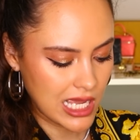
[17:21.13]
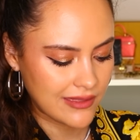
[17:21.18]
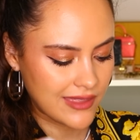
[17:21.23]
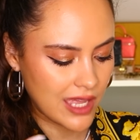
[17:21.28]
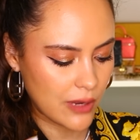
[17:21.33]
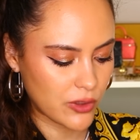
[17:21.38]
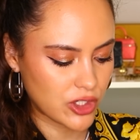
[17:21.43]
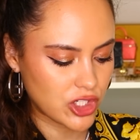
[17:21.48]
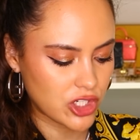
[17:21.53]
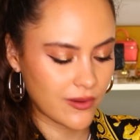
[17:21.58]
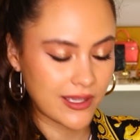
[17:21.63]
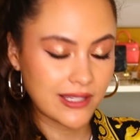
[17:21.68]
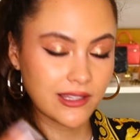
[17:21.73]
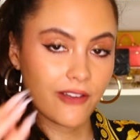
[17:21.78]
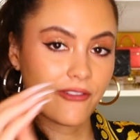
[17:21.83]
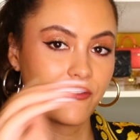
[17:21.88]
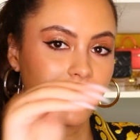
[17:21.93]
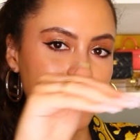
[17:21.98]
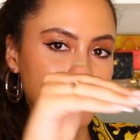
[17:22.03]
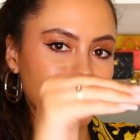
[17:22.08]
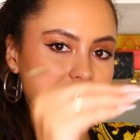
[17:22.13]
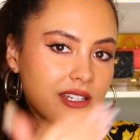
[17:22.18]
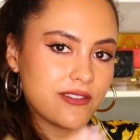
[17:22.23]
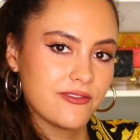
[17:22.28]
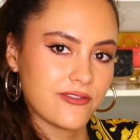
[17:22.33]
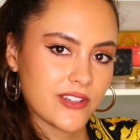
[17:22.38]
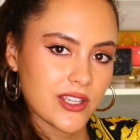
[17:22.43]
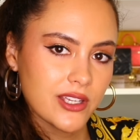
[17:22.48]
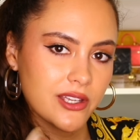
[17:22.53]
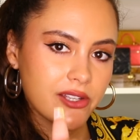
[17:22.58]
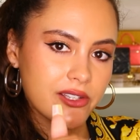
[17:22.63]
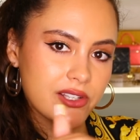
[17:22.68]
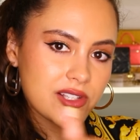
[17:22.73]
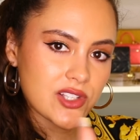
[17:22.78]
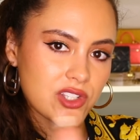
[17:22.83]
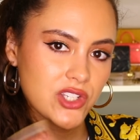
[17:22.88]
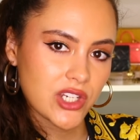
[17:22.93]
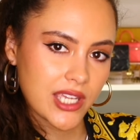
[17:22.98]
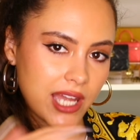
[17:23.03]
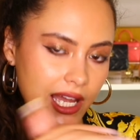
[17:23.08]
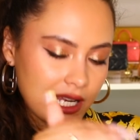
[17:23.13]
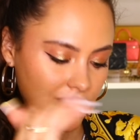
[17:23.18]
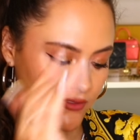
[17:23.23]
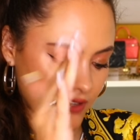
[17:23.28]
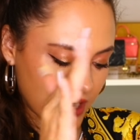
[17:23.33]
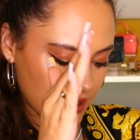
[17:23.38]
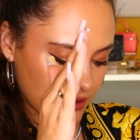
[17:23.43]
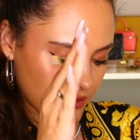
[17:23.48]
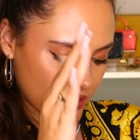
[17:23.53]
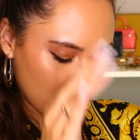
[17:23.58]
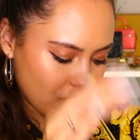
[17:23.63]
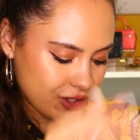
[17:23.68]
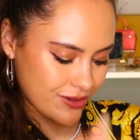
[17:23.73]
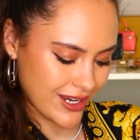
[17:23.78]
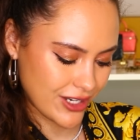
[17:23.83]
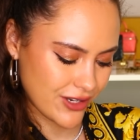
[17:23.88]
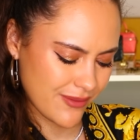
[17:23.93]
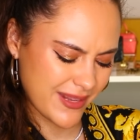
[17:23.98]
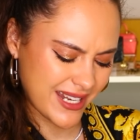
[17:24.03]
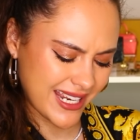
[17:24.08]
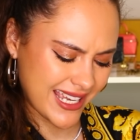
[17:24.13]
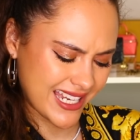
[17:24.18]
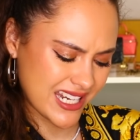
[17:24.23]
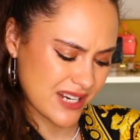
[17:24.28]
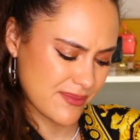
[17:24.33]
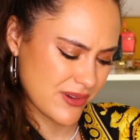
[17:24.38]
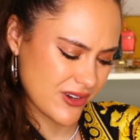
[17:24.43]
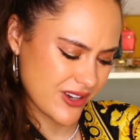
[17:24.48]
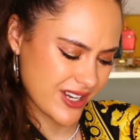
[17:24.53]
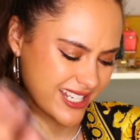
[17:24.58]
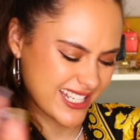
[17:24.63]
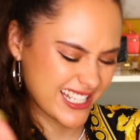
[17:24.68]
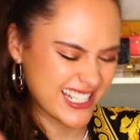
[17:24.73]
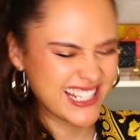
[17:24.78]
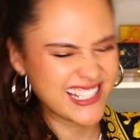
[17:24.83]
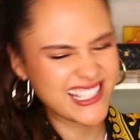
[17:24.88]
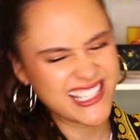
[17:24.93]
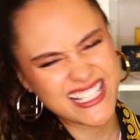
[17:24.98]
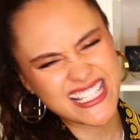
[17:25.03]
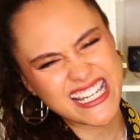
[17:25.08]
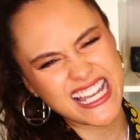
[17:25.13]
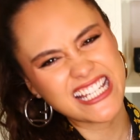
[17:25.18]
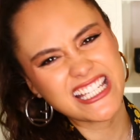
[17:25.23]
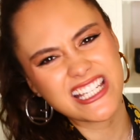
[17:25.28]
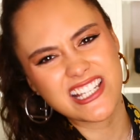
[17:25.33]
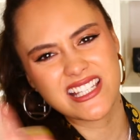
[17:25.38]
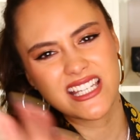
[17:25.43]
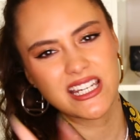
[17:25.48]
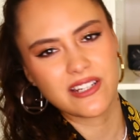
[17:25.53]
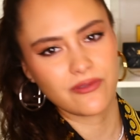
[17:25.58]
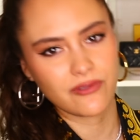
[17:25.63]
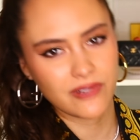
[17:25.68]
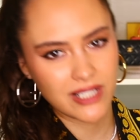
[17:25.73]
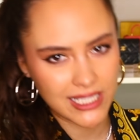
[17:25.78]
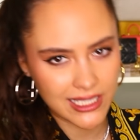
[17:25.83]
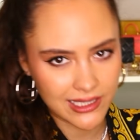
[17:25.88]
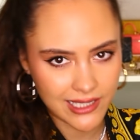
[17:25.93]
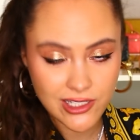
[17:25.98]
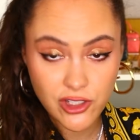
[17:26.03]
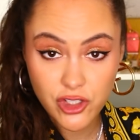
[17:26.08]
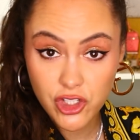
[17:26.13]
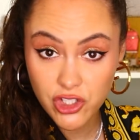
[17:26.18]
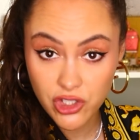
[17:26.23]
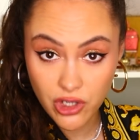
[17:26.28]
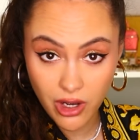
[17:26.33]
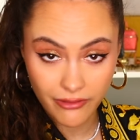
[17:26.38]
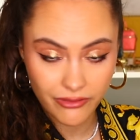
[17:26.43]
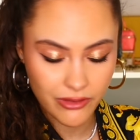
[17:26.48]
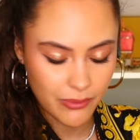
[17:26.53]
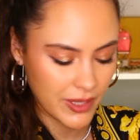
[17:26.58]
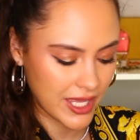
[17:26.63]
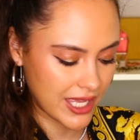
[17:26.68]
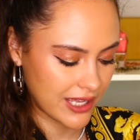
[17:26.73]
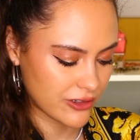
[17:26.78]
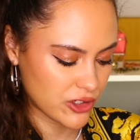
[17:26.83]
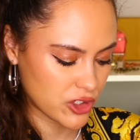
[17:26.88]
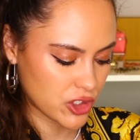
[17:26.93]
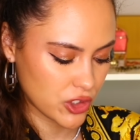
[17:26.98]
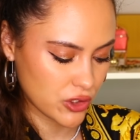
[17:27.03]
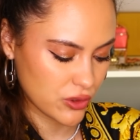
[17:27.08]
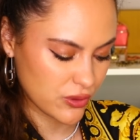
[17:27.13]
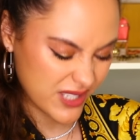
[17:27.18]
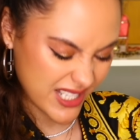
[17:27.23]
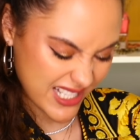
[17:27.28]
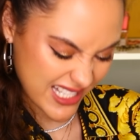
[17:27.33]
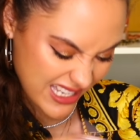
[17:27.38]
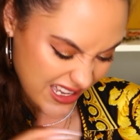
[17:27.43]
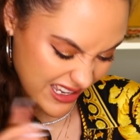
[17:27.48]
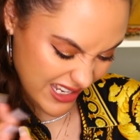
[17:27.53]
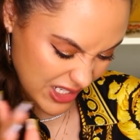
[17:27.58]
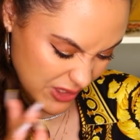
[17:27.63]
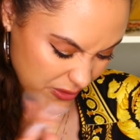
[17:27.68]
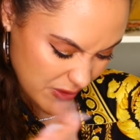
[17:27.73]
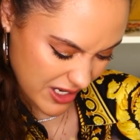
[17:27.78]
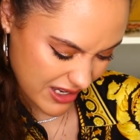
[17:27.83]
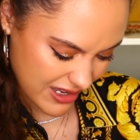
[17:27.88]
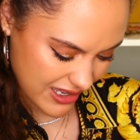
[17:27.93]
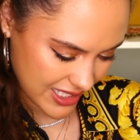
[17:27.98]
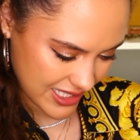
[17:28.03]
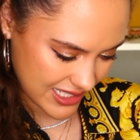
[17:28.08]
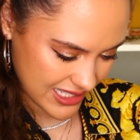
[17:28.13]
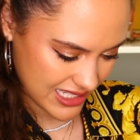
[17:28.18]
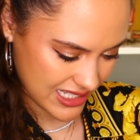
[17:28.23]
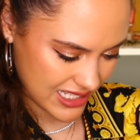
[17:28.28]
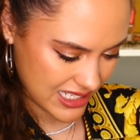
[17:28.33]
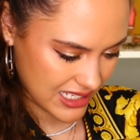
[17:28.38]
They were doing the Fendi first kind of heel situation, but it had a point. I just didn't really, it's just not for me, shoe design wise.